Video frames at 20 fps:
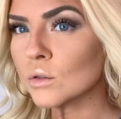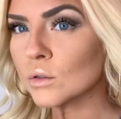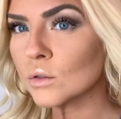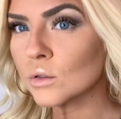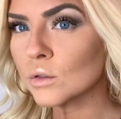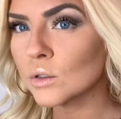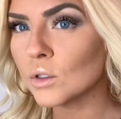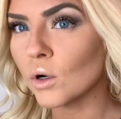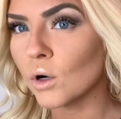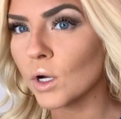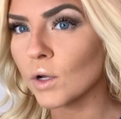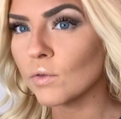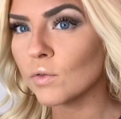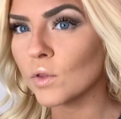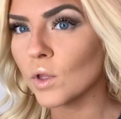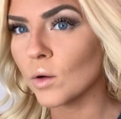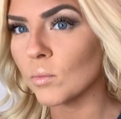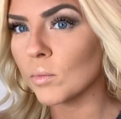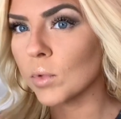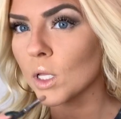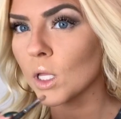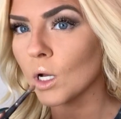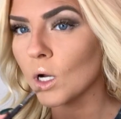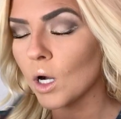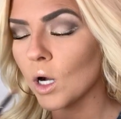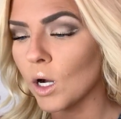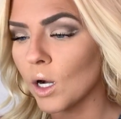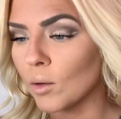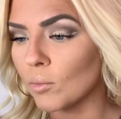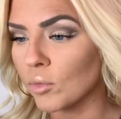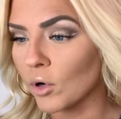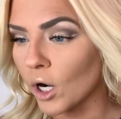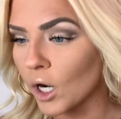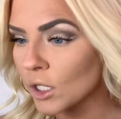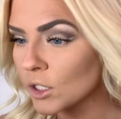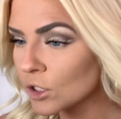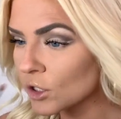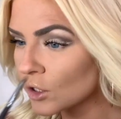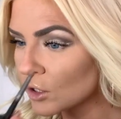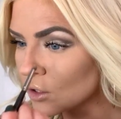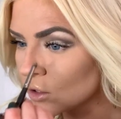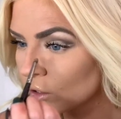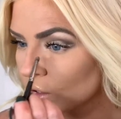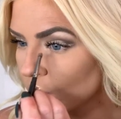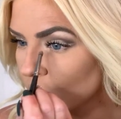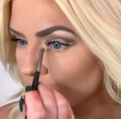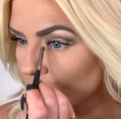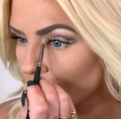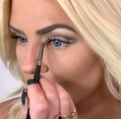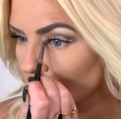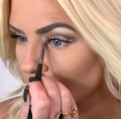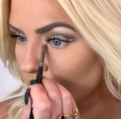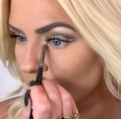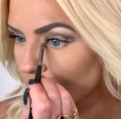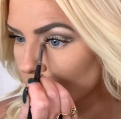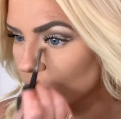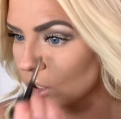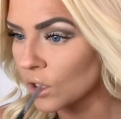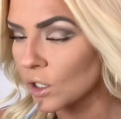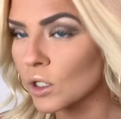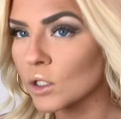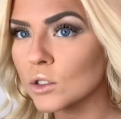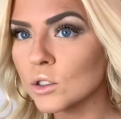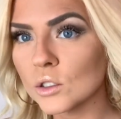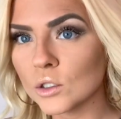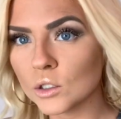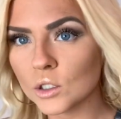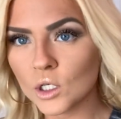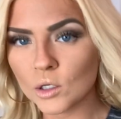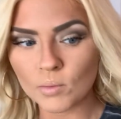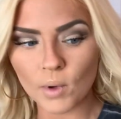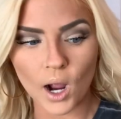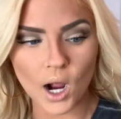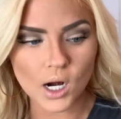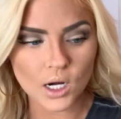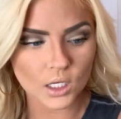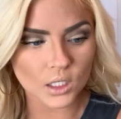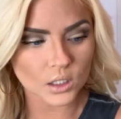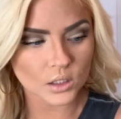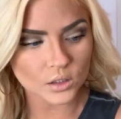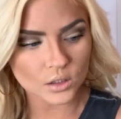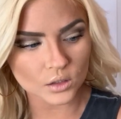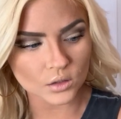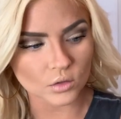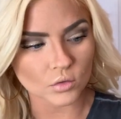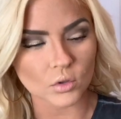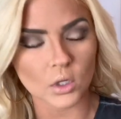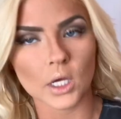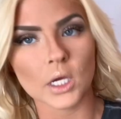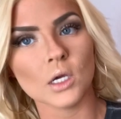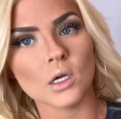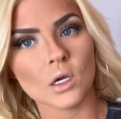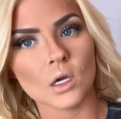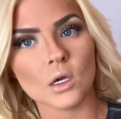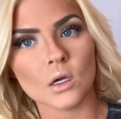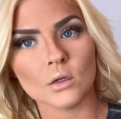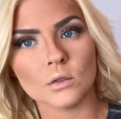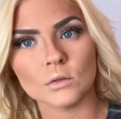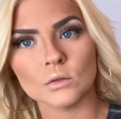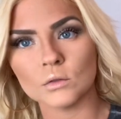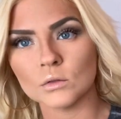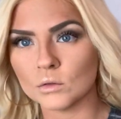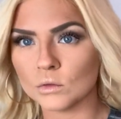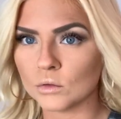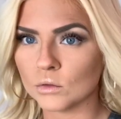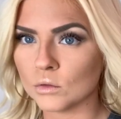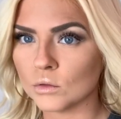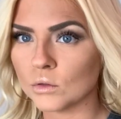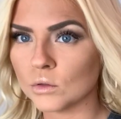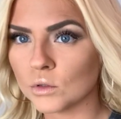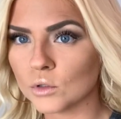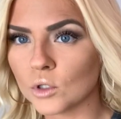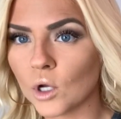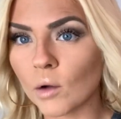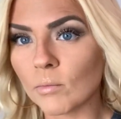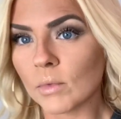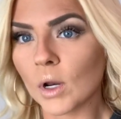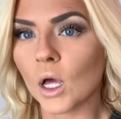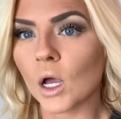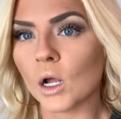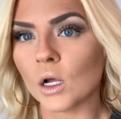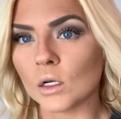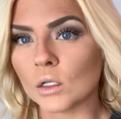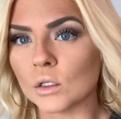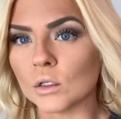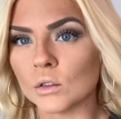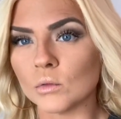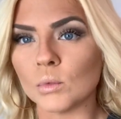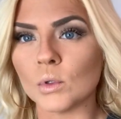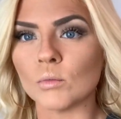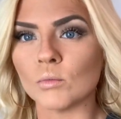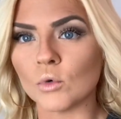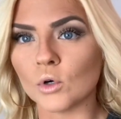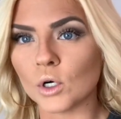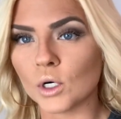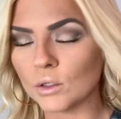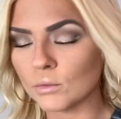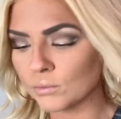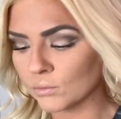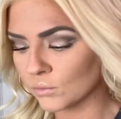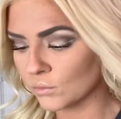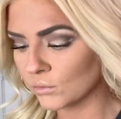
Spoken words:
So if the brush takes off too much glitter, just keep adding until you like it. So I'm gonna add a little bit more.